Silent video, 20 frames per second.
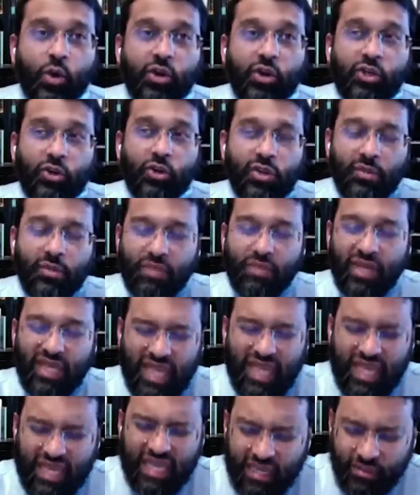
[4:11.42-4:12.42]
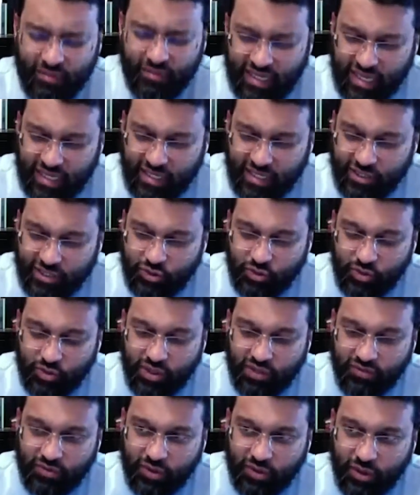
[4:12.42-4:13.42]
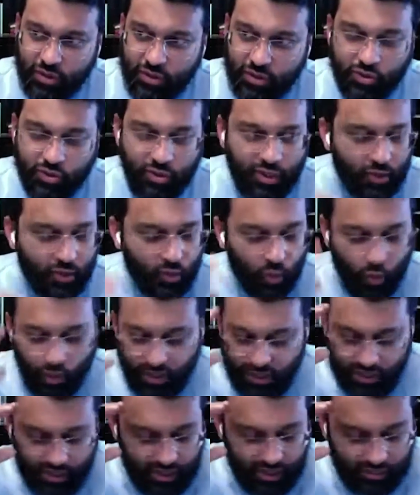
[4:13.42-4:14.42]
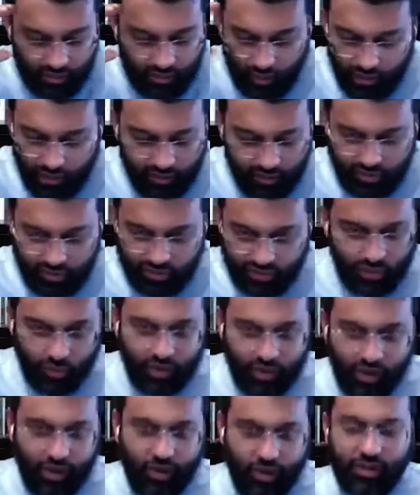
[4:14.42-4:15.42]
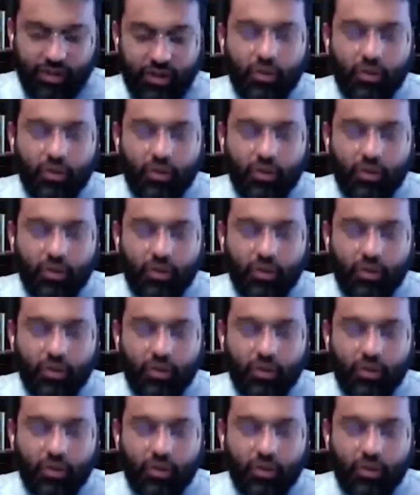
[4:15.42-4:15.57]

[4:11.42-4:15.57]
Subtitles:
When you're the beginning student of knowledge, you're like, what is all of this going on